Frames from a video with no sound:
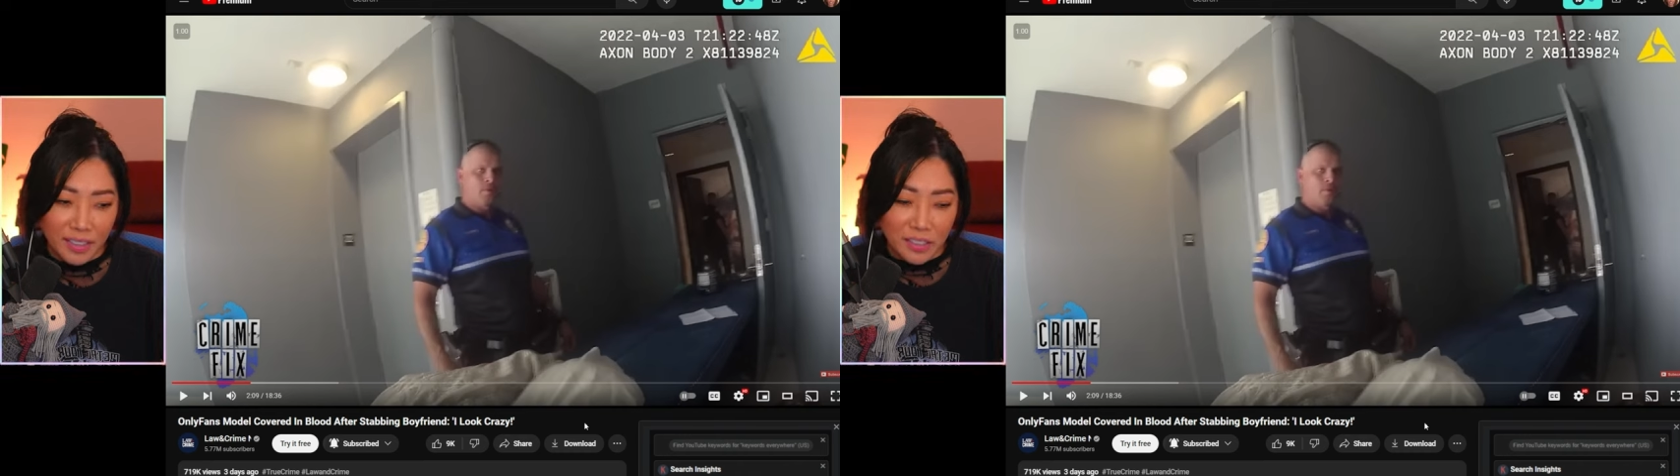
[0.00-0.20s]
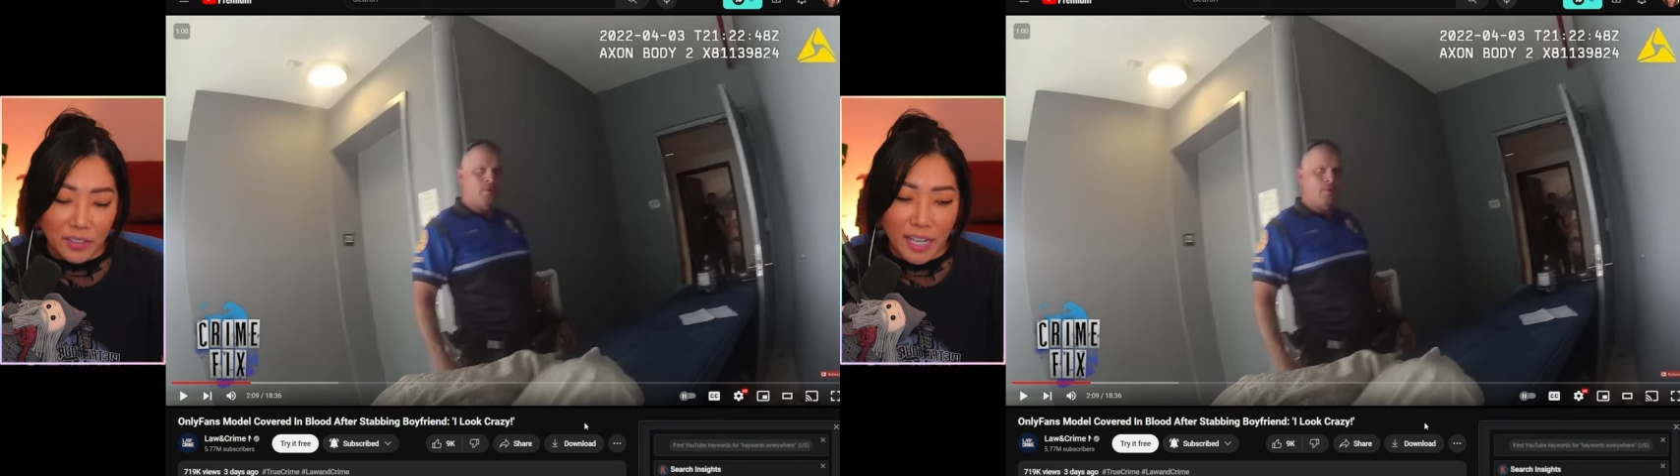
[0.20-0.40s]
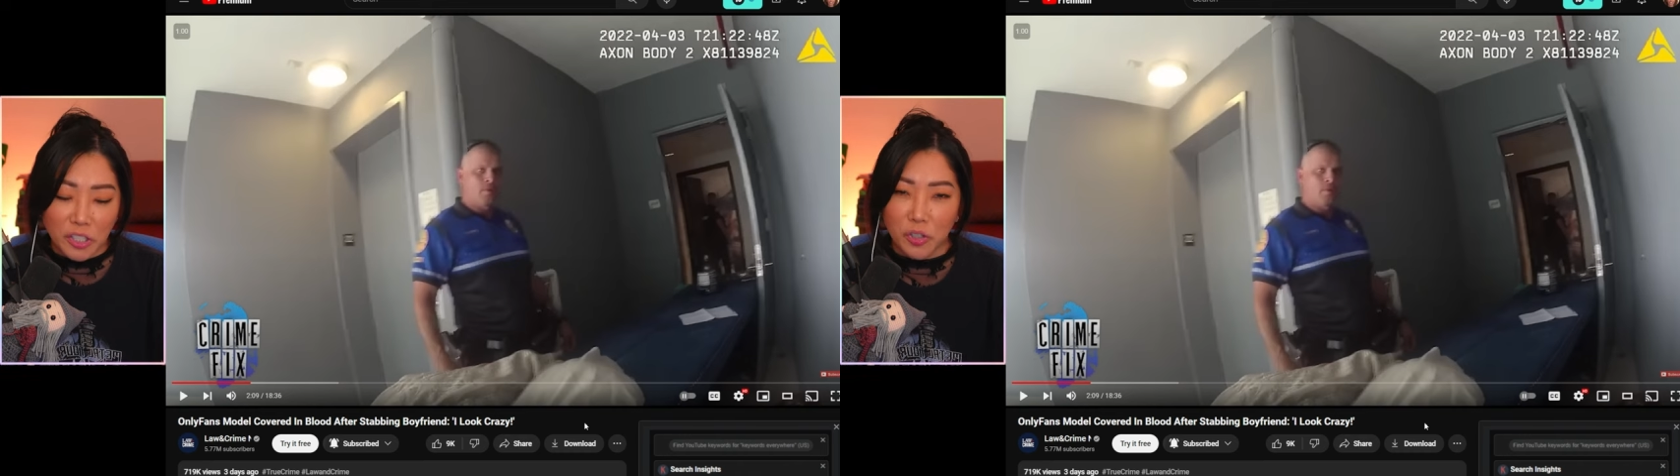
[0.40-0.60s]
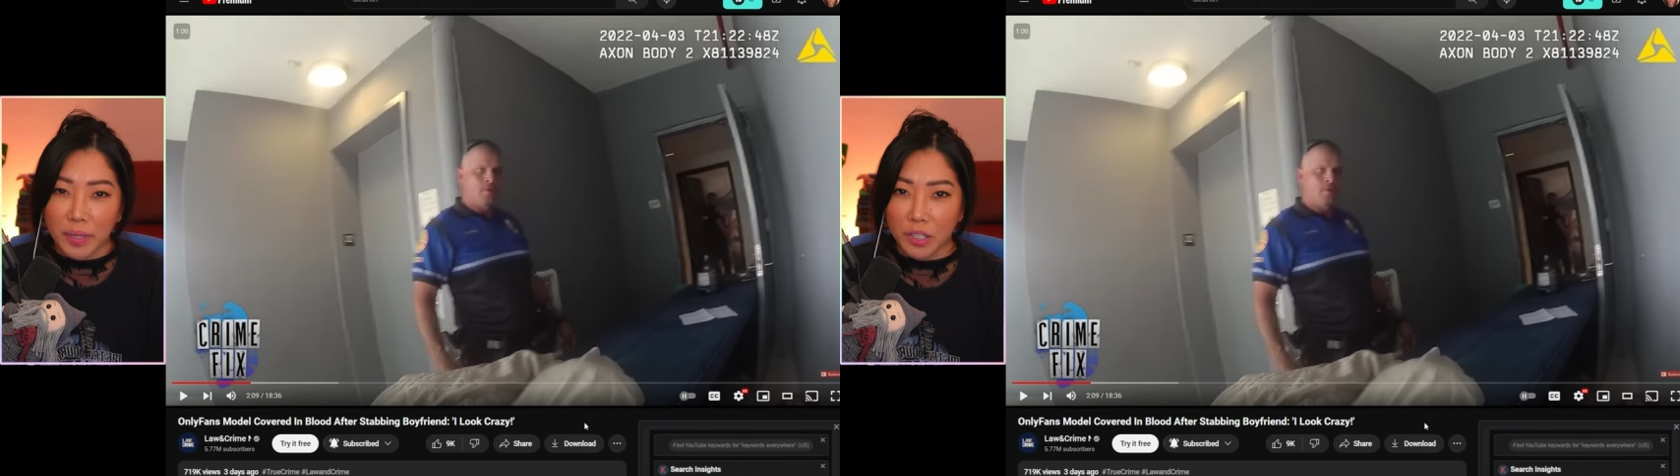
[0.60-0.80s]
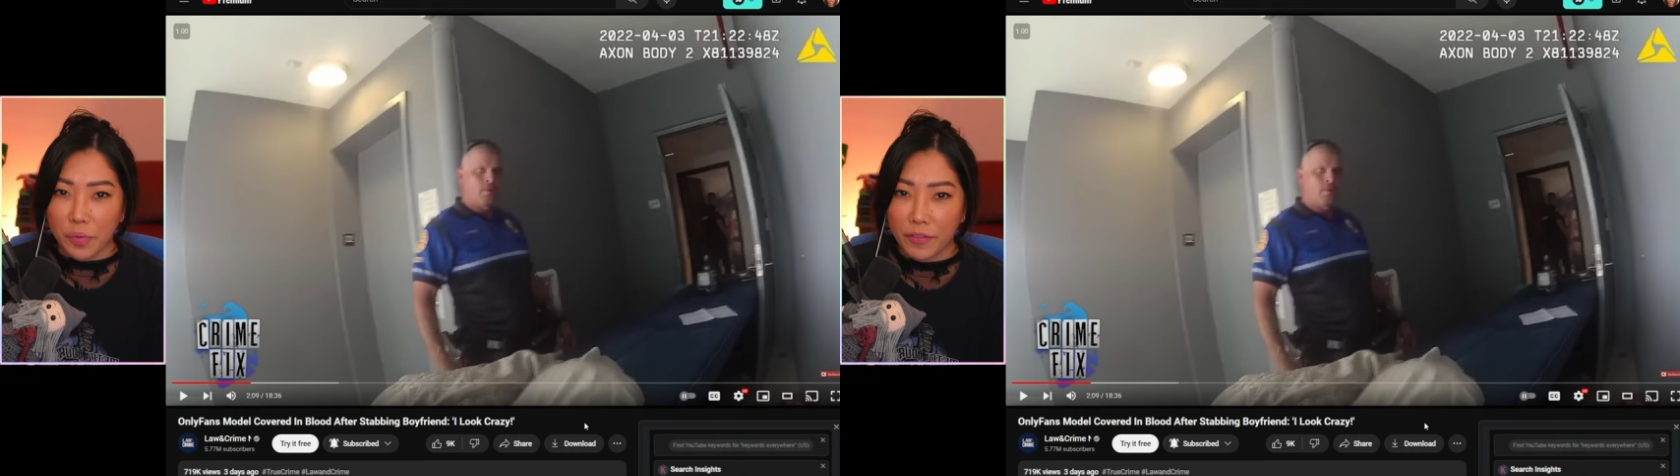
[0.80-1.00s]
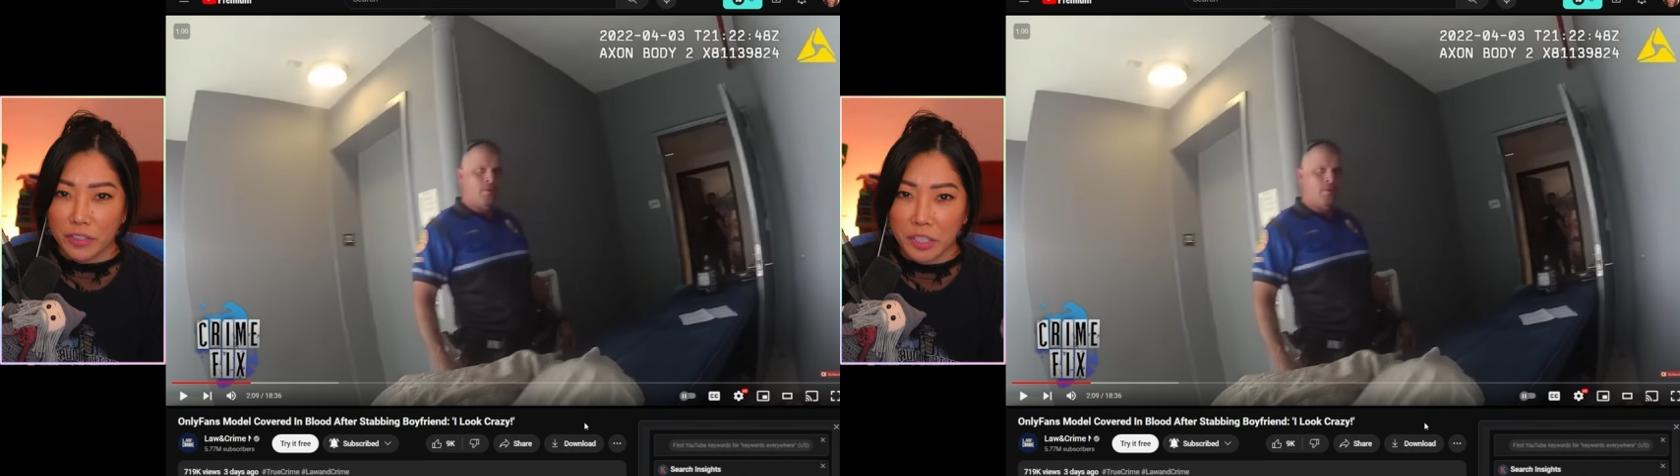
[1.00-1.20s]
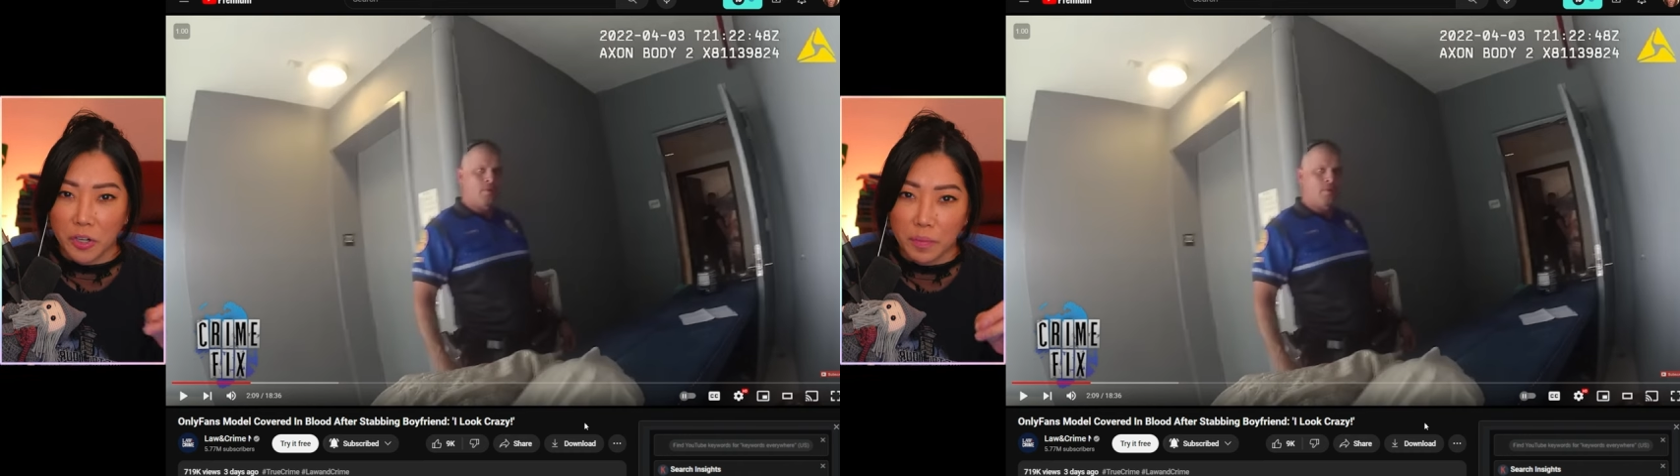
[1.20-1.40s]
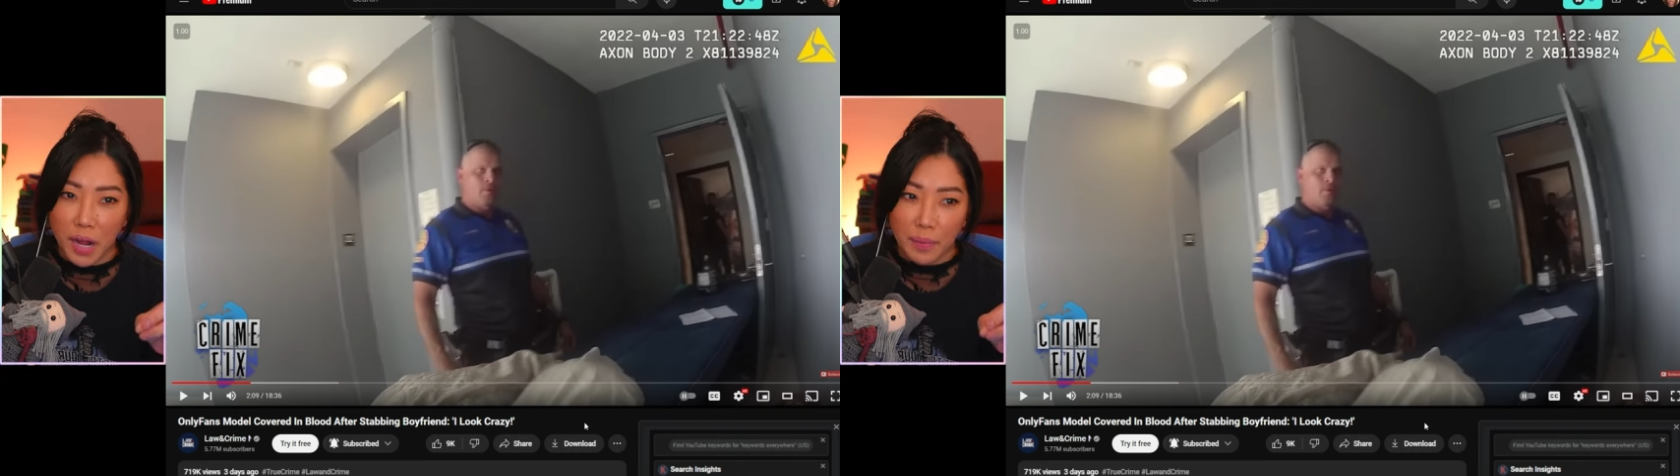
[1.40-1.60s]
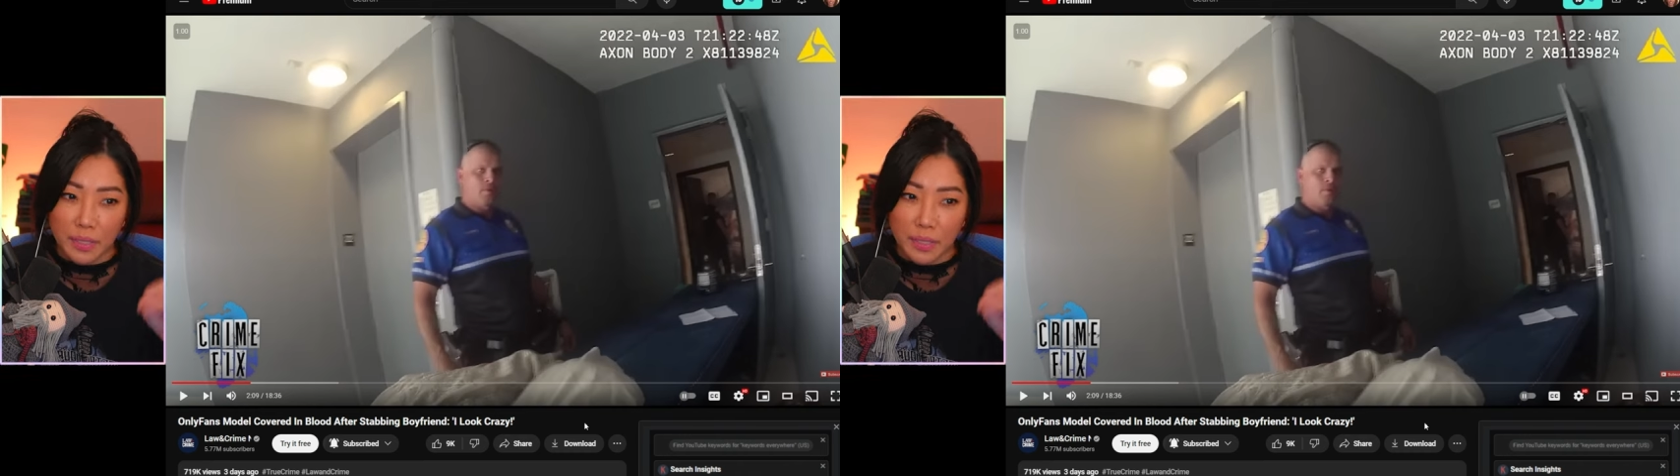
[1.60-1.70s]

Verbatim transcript: So that's her right there referencing her mom.